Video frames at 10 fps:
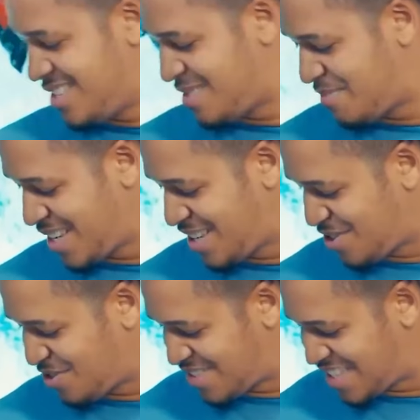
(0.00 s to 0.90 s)

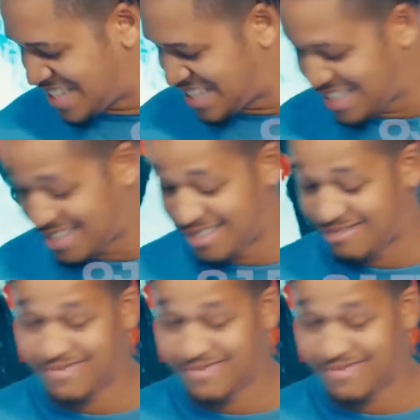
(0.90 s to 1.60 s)
Speaking of this